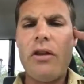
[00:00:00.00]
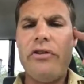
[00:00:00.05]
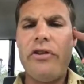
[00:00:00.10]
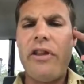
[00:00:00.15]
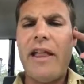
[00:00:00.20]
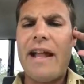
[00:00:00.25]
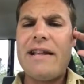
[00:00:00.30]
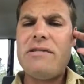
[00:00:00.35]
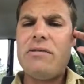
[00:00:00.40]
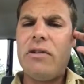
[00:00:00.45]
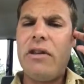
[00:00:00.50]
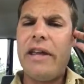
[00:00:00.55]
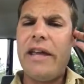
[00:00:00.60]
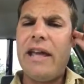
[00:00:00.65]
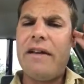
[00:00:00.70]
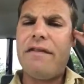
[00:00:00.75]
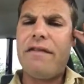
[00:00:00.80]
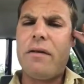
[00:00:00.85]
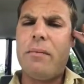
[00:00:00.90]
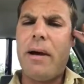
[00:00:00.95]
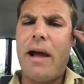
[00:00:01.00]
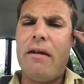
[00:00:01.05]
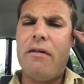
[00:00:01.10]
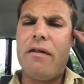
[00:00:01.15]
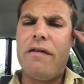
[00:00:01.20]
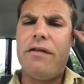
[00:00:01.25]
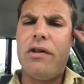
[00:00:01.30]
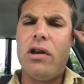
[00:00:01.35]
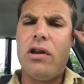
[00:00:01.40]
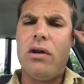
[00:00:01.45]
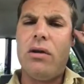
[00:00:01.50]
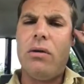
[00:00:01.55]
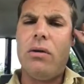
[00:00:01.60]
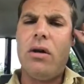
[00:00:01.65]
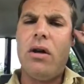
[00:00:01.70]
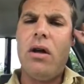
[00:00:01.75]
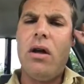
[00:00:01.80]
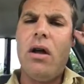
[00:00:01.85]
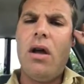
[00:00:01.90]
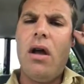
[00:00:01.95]
So that's really it for my review.
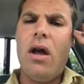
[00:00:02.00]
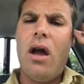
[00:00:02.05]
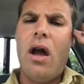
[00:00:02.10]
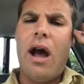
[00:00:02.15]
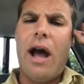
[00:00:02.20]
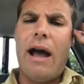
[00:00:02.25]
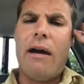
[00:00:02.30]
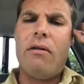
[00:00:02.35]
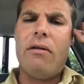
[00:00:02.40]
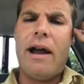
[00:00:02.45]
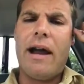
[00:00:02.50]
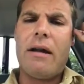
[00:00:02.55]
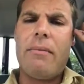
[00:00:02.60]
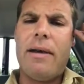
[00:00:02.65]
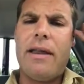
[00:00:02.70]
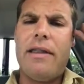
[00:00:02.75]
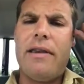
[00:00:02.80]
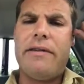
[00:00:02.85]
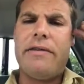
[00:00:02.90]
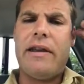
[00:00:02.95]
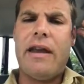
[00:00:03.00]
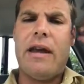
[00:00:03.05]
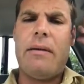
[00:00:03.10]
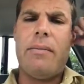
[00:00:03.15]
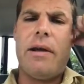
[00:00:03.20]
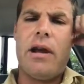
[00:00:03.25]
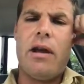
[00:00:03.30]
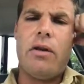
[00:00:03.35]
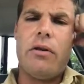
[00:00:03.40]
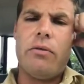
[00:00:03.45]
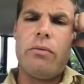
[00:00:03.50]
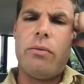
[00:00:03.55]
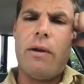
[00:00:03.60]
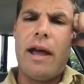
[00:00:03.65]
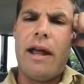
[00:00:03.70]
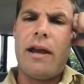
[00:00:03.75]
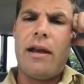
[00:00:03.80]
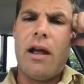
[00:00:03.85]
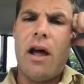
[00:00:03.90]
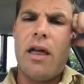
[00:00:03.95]
I would recommend this to anybody who's
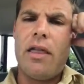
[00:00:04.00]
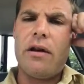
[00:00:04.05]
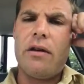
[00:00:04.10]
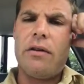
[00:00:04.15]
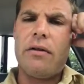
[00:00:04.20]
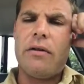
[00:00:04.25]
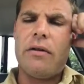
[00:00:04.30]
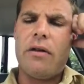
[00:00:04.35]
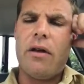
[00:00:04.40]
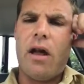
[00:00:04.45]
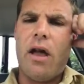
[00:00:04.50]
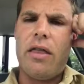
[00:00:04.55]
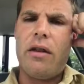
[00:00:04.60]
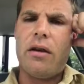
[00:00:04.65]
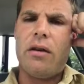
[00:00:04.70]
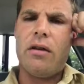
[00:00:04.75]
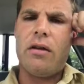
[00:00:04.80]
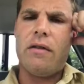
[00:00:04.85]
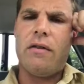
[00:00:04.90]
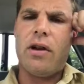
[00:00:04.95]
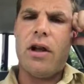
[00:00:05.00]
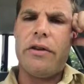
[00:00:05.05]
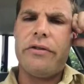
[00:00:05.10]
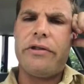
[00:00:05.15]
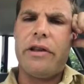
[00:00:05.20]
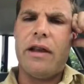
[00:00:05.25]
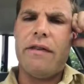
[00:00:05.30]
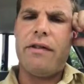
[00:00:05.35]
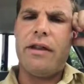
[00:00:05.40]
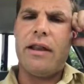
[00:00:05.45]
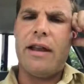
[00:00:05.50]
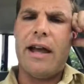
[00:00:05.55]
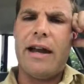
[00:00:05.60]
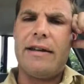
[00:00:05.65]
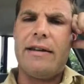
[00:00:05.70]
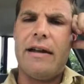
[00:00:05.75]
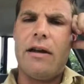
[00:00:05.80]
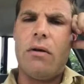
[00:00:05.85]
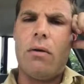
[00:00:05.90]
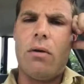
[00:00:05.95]
read other LaValle stuff and
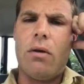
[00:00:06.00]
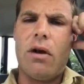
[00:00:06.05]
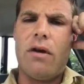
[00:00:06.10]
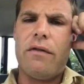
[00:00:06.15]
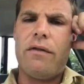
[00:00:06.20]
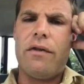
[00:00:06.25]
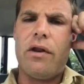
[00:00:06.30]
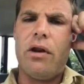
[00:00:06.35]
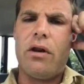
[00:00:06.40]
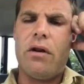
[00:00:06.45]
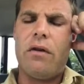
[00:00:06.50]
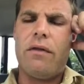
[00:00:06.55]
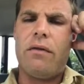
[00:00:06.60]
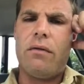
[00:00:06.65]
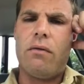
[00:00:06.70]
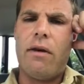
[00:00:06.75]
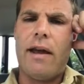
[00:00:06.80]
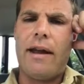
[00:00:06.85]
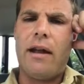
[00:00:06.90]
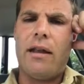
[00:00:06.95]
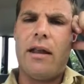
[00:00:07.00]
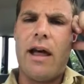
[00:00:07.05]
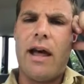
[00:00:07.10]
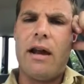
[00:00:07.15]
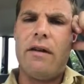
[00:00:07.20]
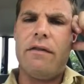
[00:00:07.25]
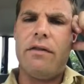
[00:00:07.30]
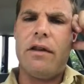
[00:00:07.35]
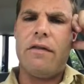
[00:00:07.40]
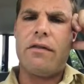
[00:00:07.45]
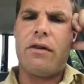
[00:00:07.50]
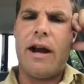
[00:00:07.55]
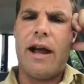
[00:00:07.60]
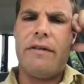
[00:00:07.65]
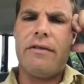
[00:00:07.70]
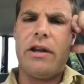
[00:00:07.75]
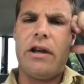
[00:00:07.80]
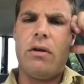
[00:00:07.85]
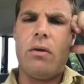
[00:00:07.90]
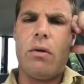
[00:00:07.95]
liked it, or if you've read a lot of
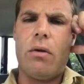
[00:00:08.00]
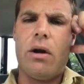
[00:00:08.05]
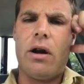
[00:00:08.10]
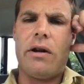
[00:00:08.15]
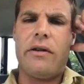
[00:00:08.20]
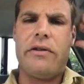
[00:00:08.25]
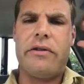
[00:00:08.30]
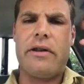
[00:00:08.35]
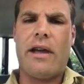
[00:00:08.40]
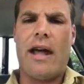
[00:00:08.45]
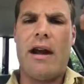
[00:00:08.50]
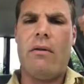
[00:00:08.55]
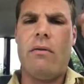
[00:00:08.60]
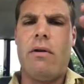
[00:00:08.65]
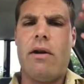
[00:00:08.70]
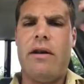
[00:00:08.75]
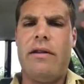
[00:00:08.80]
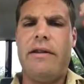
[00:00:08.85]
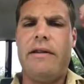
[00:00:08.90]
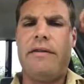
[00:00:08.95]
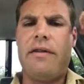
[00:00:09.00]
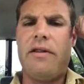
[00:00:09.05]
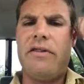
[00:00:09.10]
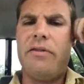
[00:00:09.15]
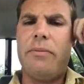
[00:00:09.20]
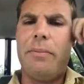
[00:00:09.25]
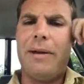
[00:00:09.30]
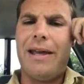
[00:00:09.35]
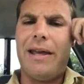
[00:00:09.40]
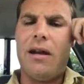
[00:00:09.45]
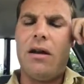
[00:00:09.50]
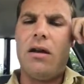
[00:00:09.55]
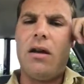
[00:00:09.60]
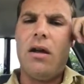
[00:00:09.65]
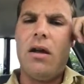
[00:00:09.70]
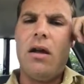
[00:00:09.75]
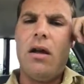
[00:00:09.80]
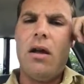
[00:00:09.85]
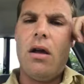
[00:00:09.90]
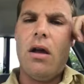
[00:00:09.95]
Lovecraftian horror and just kind of want a different spin
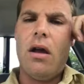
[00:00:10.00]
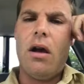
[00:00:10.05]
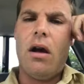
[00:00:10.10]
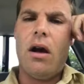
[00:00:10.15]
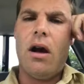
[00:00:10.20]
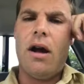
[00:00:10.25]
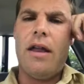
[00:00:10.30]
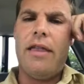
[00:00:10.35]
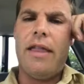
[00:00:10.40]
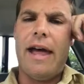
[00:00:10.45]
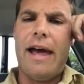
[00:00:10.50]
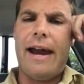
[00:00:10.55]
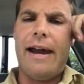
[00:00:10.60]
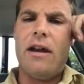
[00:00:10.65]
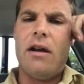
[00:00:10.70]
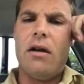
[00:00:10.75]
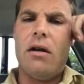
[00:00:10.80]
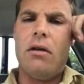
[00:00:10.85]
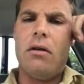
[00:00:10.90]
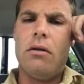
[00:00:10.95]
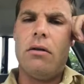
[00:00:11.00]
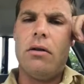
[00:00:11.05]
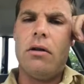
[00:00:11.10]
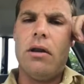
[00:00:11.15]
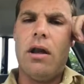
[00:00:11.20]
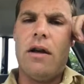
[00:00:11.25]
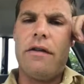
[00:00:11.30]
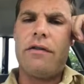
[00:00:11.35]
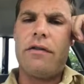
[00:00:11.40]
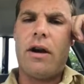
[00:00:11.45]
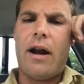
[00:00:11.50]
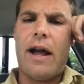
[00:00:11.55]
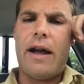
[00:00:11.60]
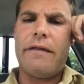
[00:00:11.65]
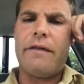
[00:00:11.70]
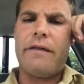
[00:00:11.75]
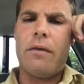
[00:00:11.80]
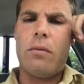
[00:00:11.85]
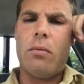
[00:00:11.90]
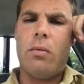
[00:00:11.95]
on that. I know
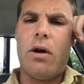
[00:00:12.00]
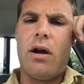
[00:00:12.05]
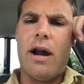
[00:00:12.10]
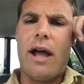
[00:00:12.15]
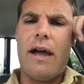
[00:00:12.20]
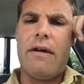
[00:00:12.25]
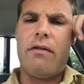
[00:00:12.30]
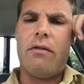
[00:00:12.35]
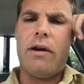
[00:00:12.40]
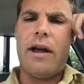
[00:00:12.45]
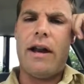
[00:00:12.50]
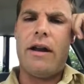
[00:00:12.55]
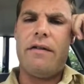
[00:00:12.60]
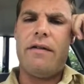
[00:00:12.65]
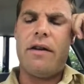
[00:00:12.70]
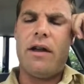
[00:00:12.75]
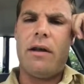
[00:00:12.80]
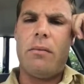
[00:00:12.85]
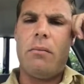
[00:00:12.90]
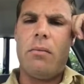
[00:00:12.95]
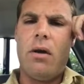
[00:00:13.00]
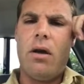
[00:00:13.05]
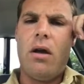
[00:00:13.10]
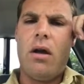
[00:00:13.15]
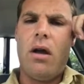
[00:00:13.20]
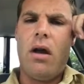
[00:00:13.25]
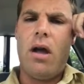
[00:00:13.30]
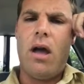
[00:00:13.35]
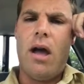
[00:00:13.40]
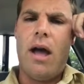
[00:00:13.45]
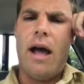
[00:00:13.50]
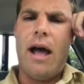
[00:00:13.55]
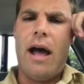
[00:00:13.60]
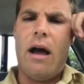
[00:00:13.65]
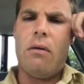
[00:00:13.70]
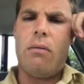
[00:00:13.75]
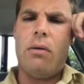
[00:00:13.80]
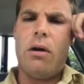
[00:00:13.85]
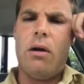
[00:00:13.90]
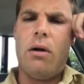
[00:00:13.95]
Lovecraft, from what I've read of him,
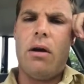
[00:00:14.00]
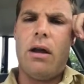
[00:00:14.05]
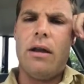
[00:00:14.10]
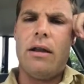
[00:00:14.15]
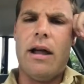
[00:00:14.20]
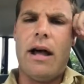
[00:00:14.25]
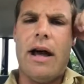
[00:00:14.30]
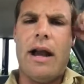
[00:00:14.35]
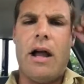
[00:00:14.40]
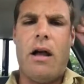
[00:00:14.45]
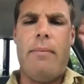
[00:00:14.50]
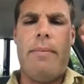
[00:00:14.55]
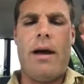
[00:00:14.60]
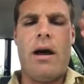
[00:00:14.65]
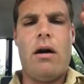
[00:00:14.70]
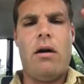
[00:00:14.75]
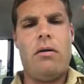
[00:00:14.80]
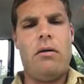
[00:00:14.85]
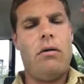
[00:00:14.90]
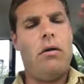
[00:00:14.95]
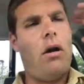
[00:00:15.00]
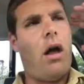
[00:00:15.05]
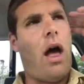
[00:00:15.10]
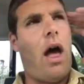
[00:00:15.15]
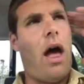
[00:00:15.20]
wrote a lot about